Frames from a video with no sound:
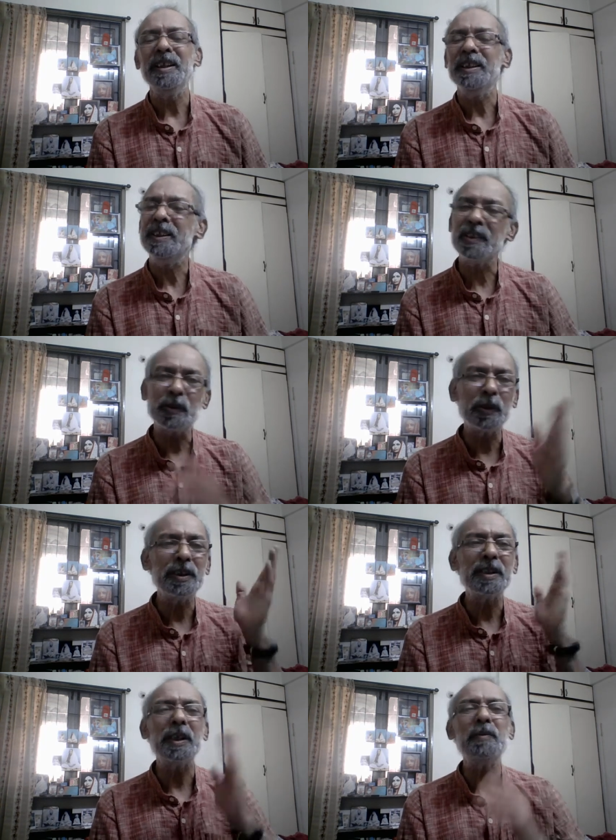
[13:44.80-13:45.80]
He has got
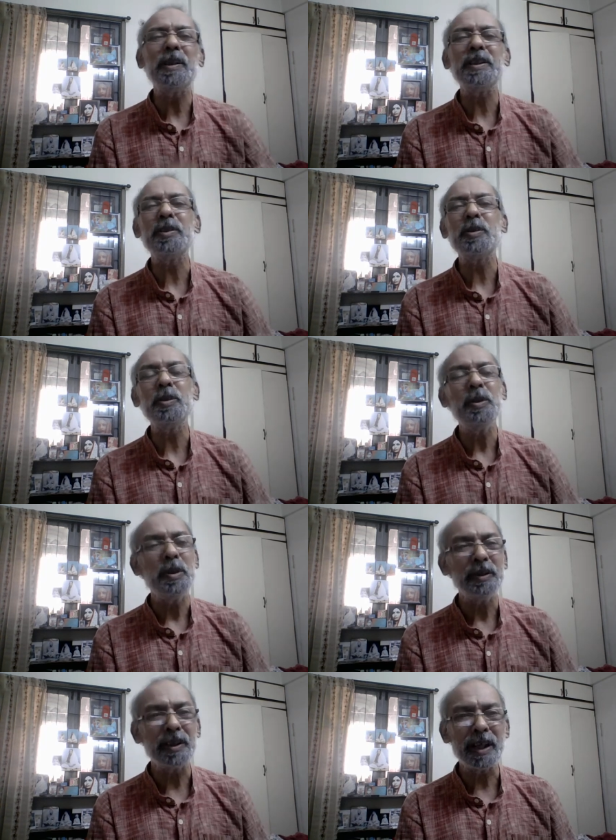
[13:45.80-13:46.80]
it converted to
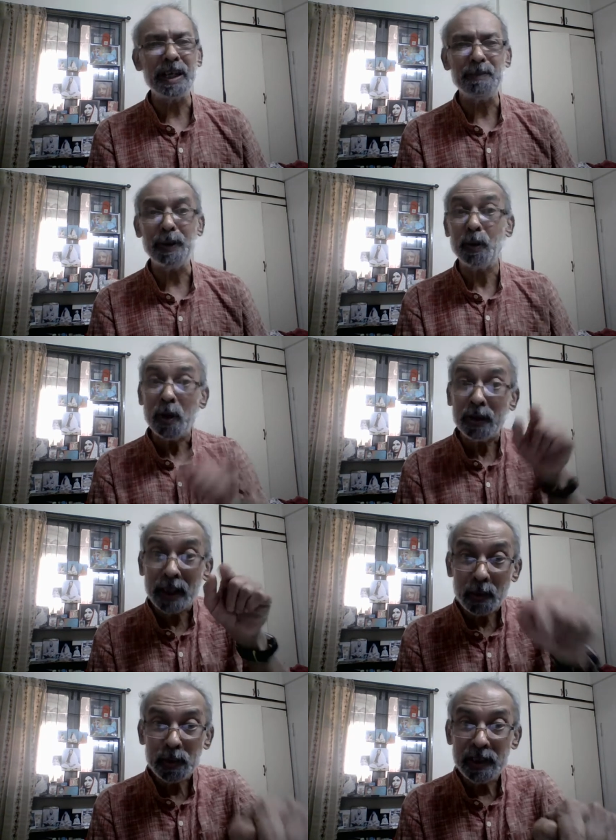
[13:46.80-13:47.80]
the ripe ego.
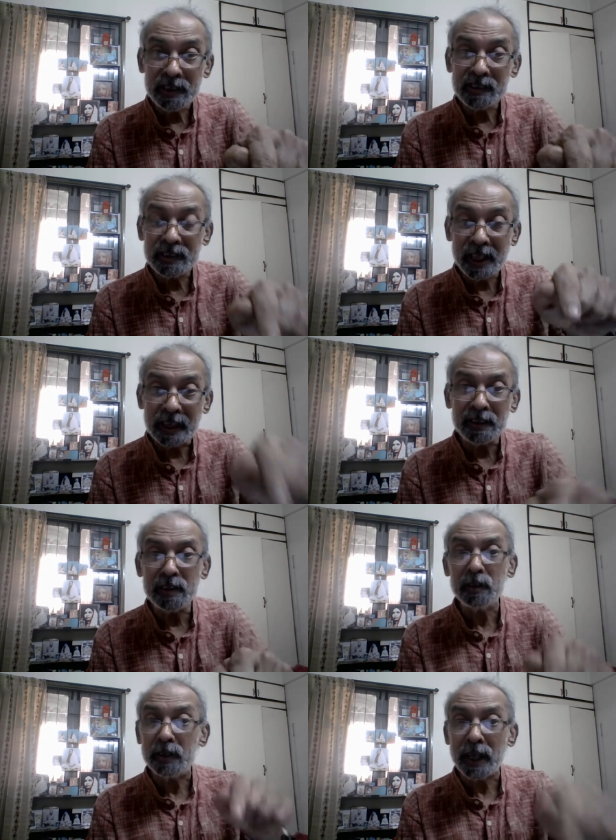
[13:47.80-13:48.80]
Now he is the
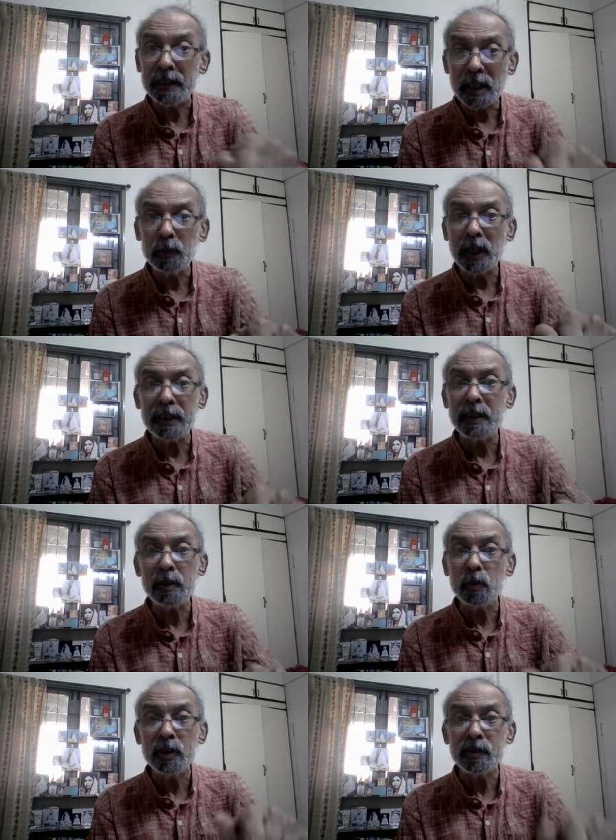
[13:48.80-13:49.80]
attitude there. Now the
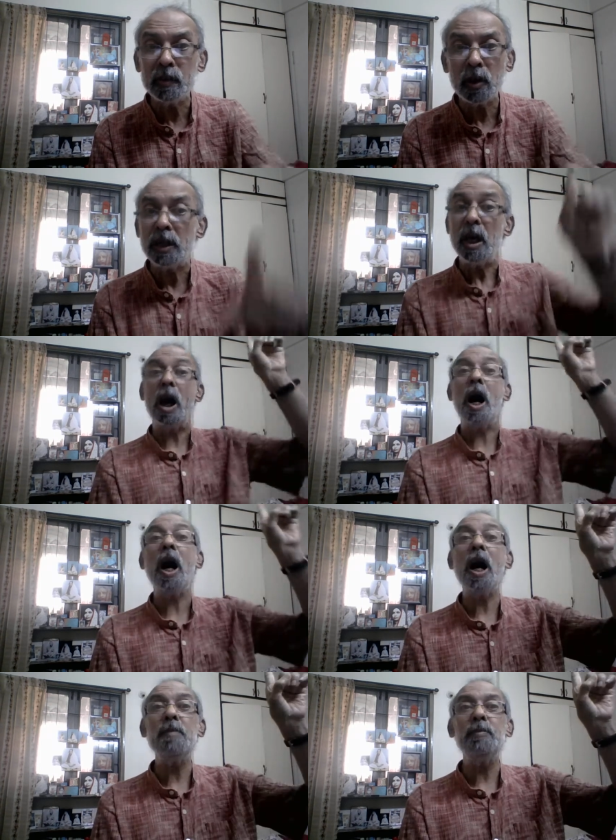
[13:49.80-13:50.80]
attitude is not,
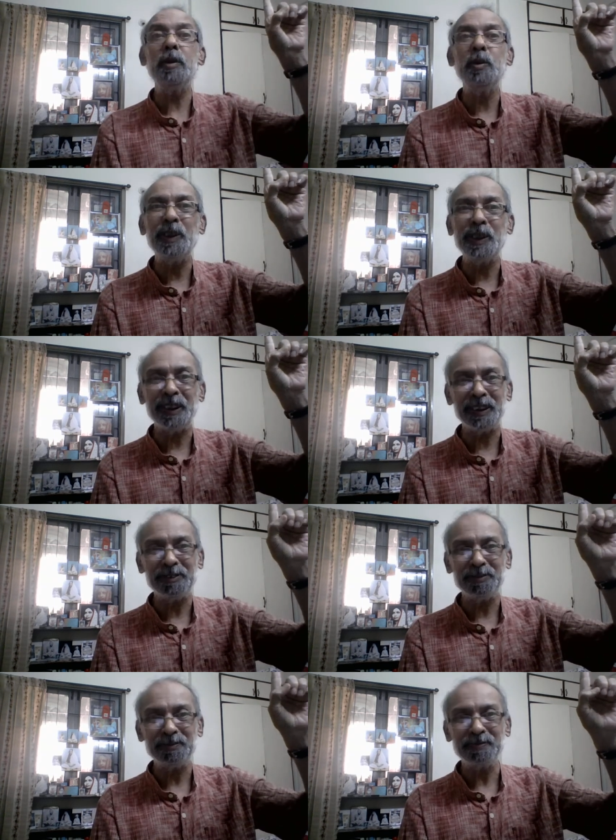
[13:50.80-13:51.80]
I am the doer.
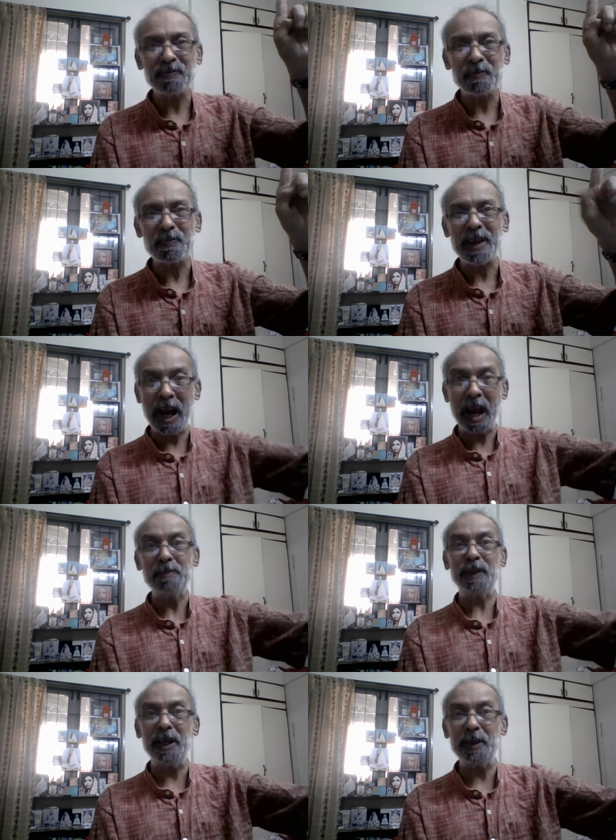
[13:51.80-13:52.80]
I am the
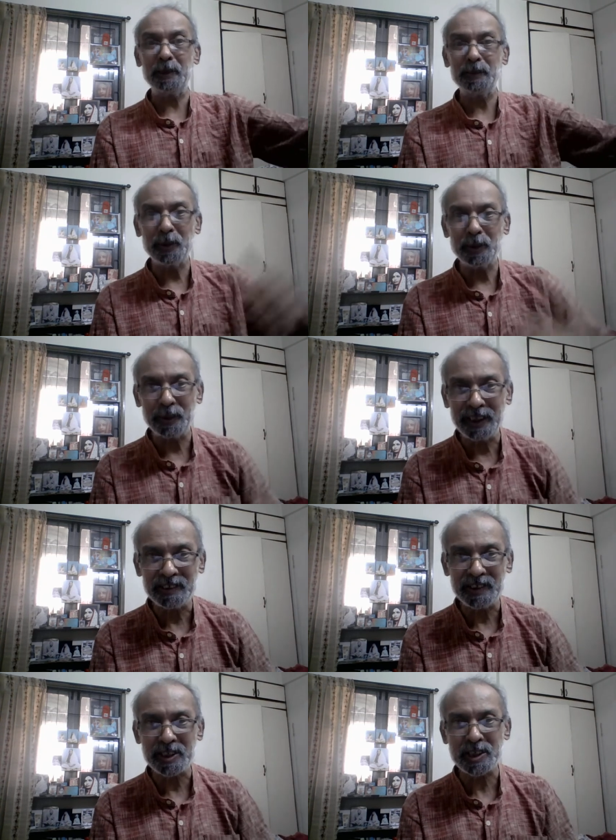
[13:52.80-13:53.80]
head of the
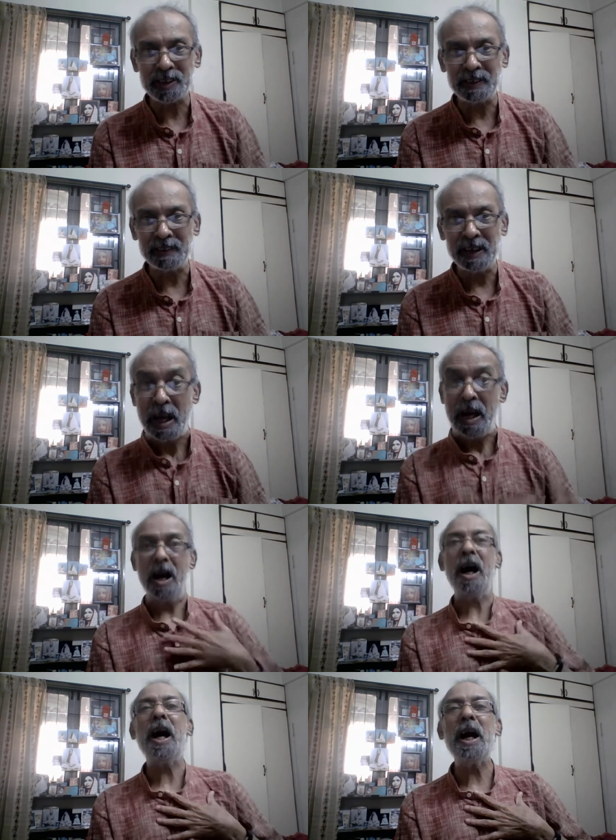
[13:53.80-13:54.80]
organization.
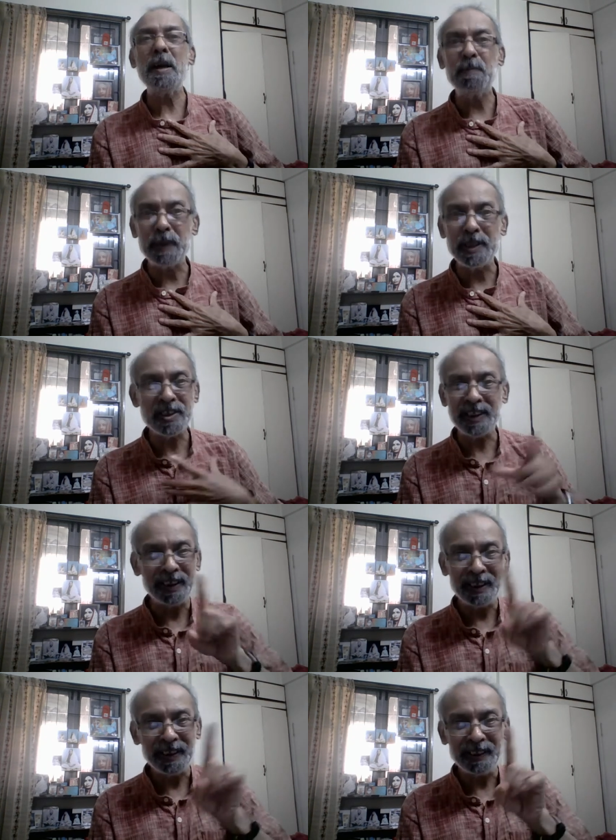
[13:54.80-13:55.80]
I am preaching.
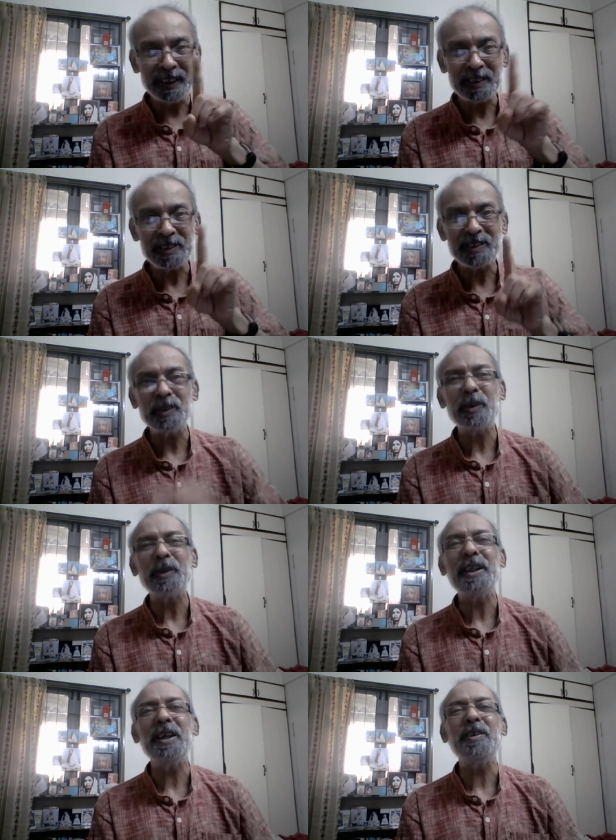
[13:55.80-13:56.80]
That is not
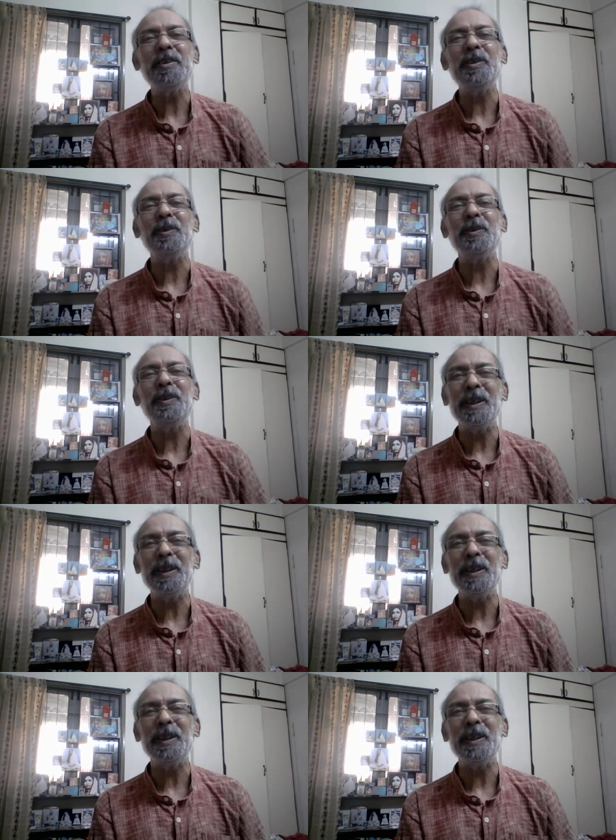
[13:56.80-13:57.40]
the attitude.